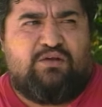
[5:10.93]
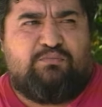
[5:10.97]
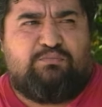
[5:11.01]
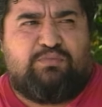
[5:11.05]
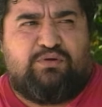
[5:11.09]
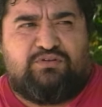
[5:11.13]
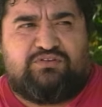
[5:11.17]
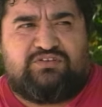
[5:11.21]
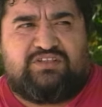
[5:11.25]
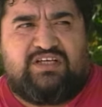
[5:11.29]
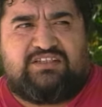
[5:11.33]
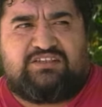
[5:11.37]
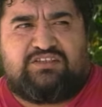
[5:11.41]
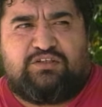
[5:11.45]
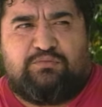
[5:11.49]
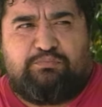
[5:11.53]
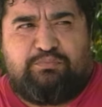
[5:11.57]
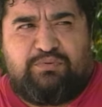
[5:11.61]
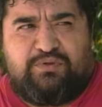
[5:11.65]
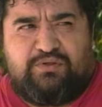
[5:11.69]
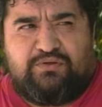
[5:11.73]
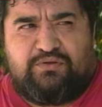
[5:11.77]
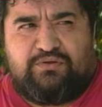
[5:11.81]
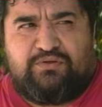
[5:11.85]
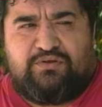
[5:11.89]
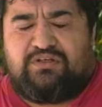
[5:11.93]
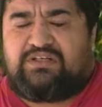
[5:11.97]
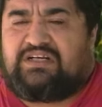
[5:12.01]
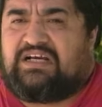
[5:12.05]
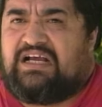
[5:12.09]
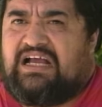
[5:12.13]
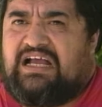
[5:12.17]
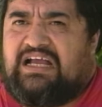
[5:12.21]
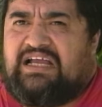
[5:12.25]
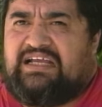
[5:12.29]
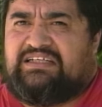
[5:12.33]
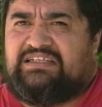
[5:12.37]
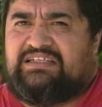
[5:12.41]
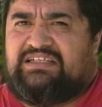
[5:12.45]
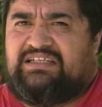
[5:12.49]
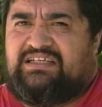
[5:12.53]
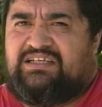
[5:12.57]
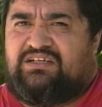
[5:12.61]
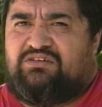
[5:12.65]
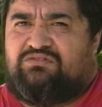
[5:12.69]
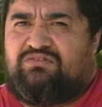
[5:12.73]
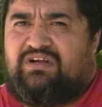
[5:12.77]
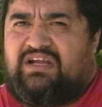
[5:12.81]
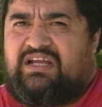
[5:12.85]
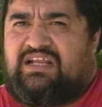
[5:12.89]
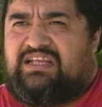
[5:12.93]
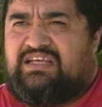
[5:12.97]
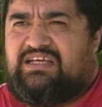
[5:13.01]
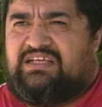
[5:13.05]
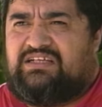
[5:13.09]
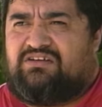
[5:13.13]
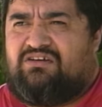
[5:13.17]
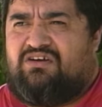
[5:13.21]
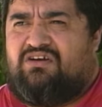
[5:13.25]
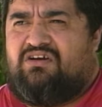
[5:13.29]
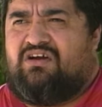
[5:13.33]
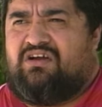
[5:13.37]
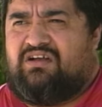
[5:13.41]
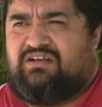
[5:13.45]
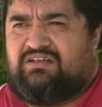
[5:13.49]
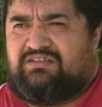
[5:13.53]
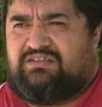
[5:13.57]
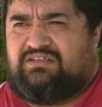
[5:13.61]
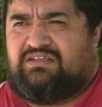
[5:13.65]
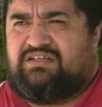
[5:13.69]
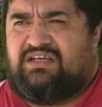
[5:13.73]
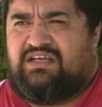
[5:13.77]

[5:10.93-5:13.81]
possess a pure, kindly, and radiant heart,